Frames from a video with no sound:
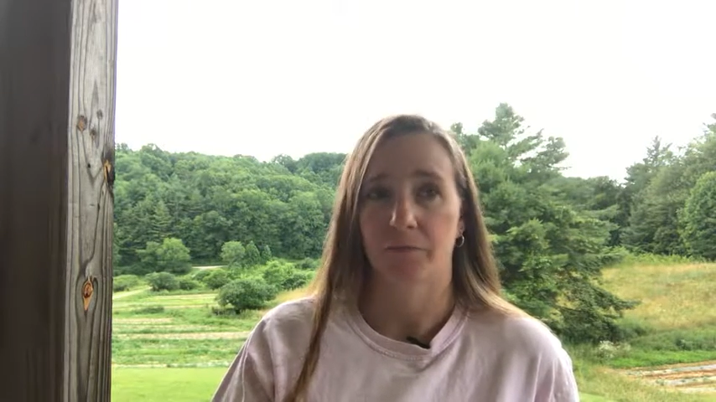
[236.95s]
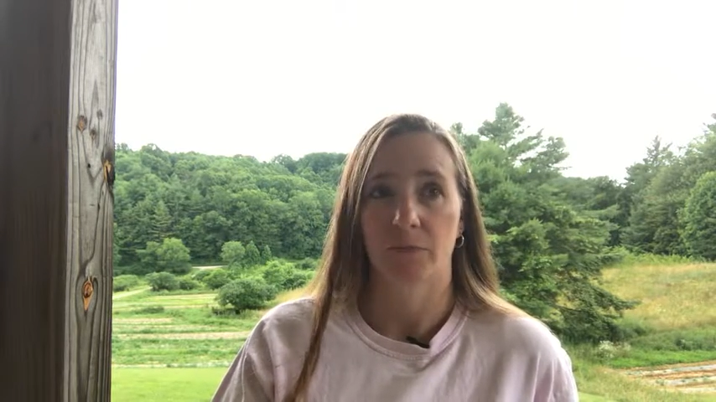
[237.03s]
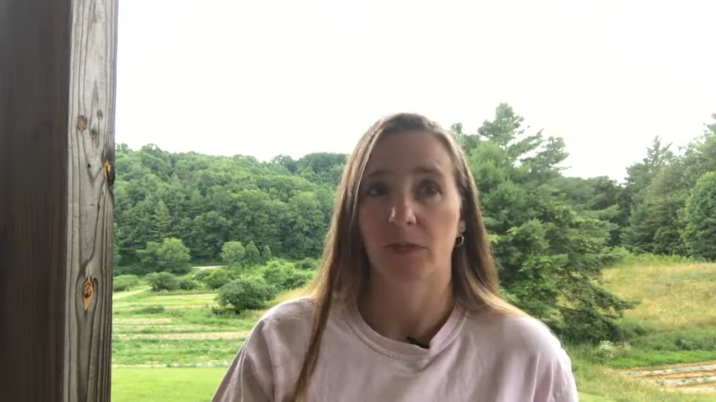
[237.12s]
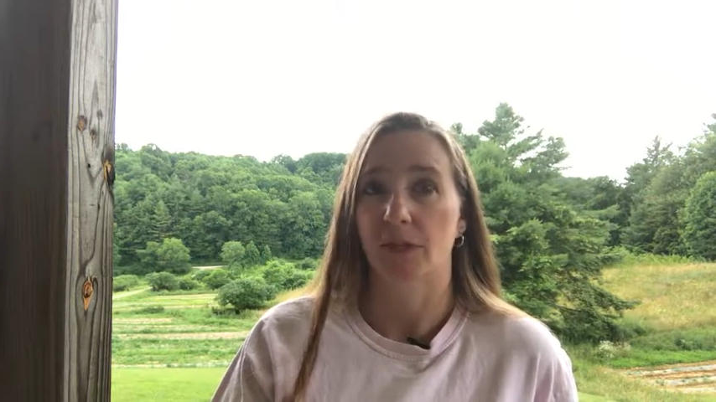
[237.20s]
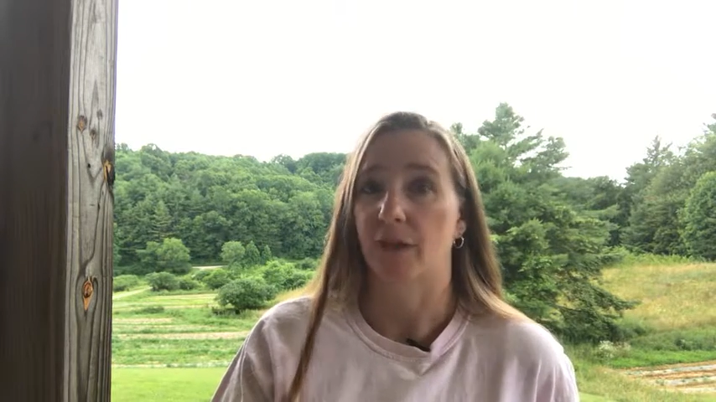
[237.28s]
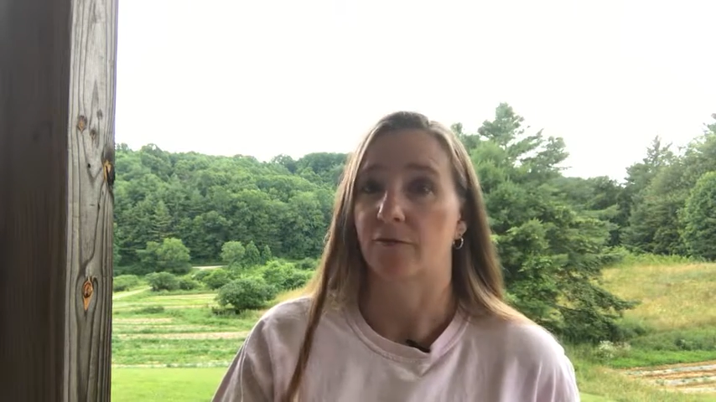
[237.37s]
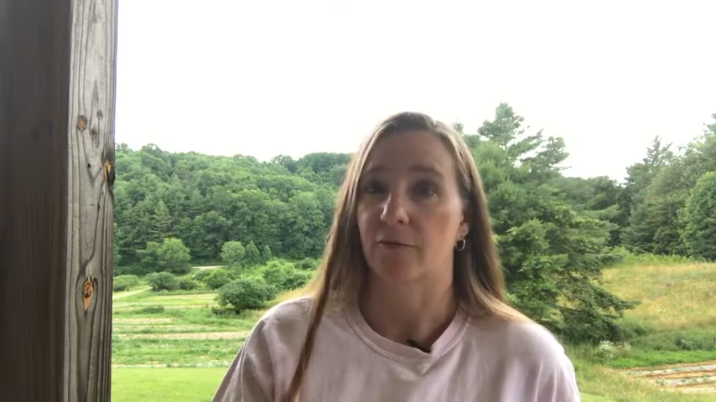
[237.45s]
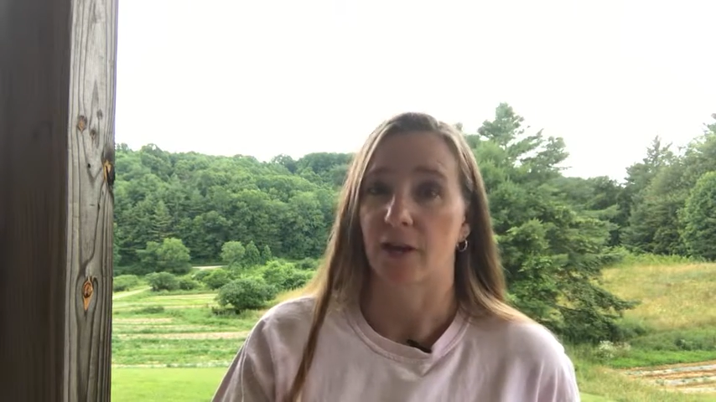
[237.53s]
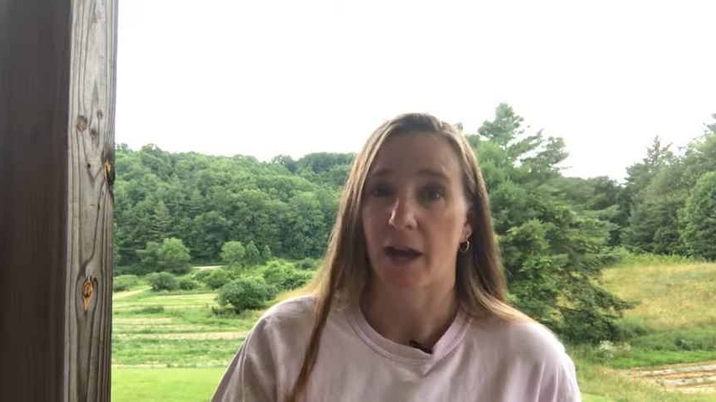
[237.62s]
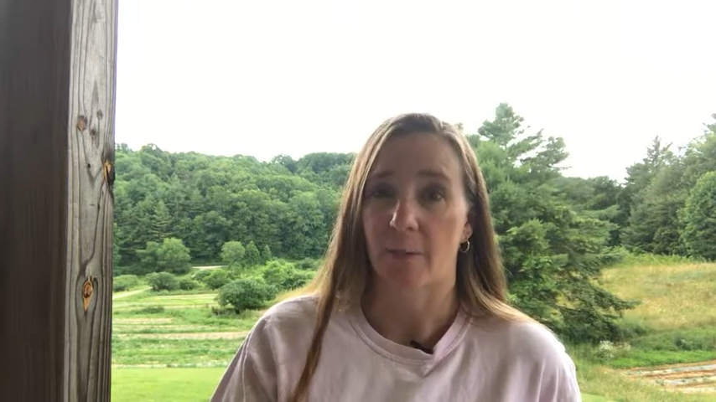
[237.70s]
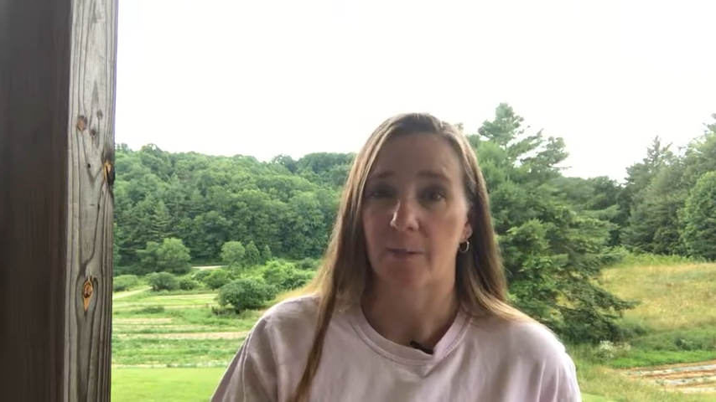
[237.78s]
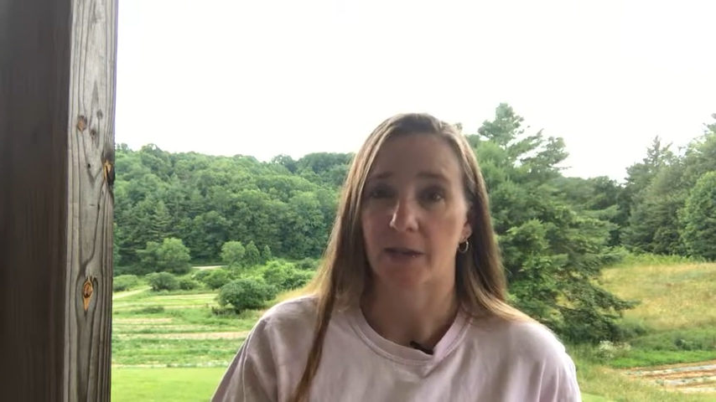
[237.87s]
say, a free
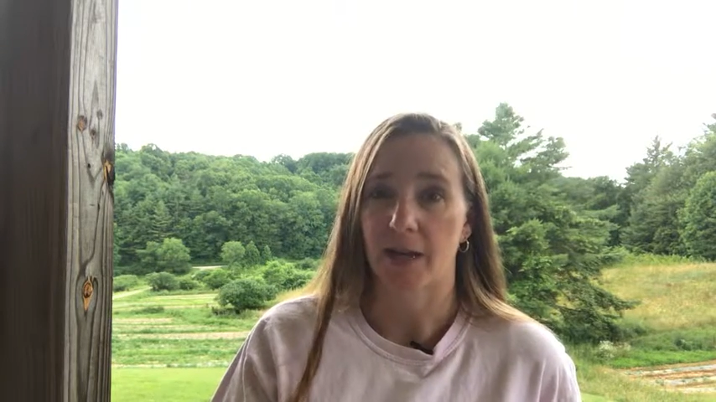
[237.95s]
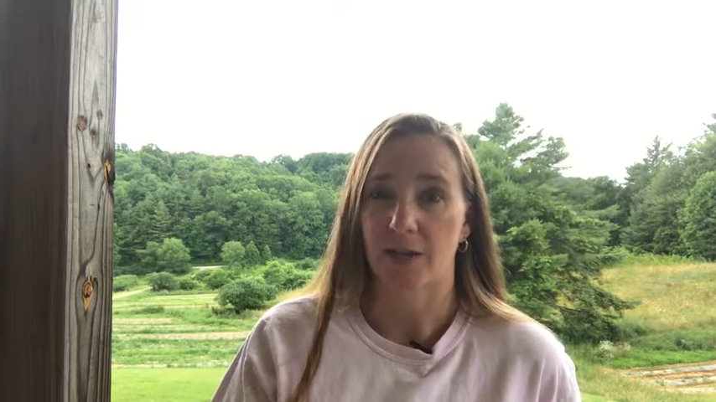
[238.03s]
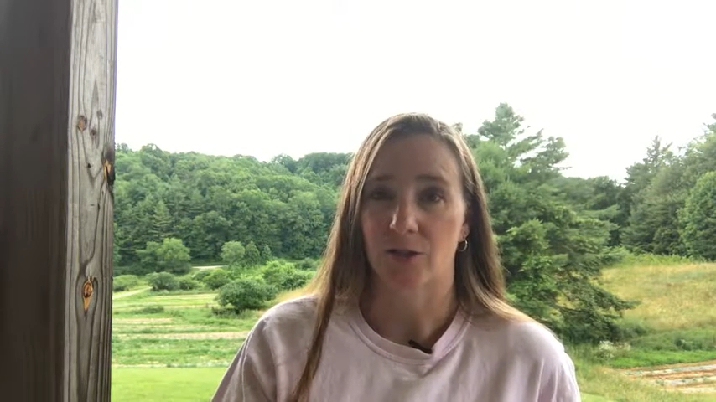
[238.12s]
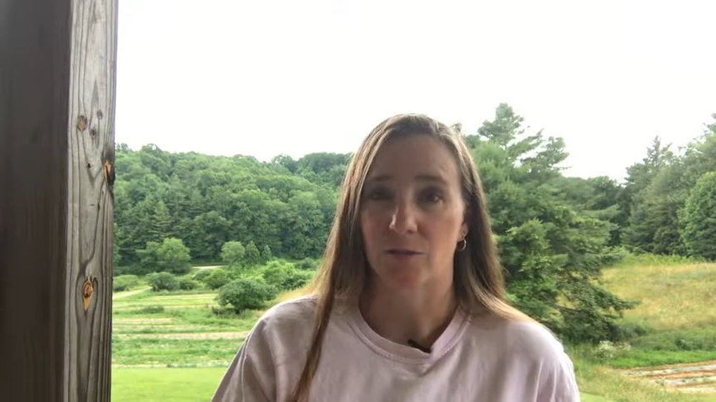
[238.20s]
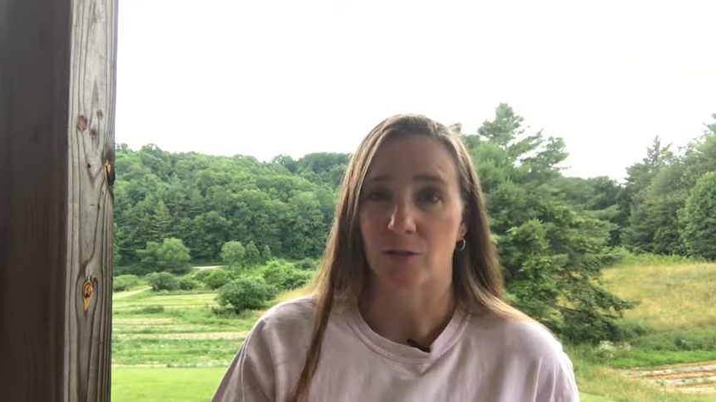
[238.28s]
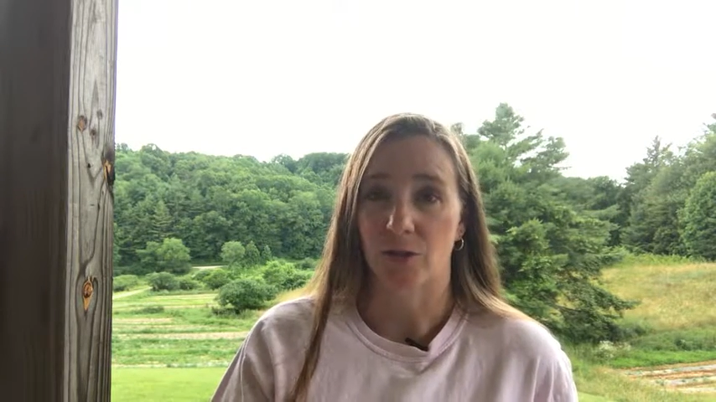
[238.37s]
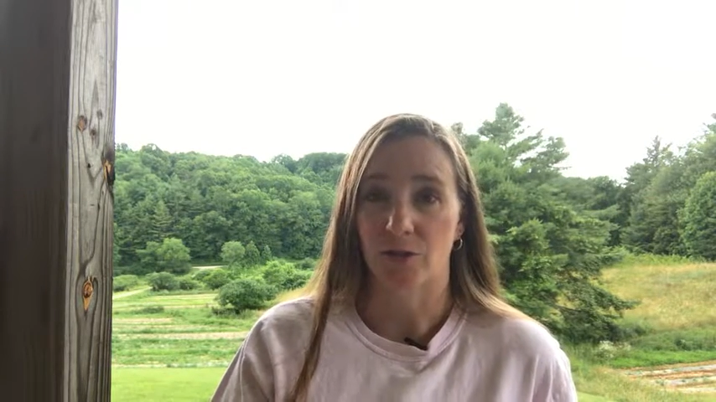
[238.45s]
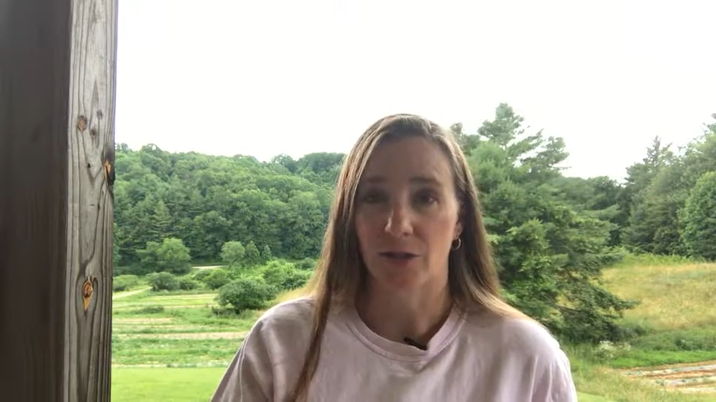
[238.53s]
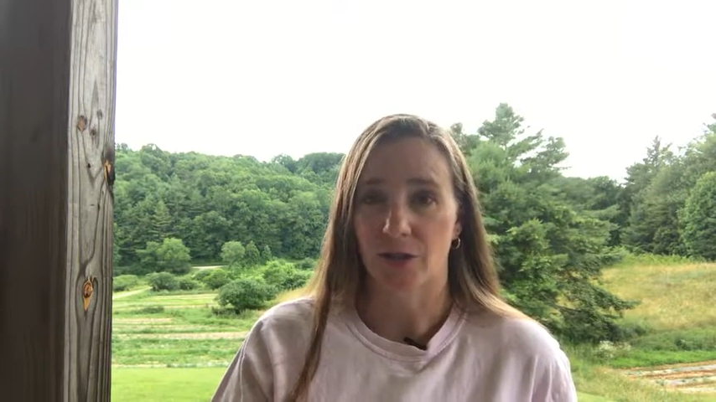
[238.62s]
appetizer with your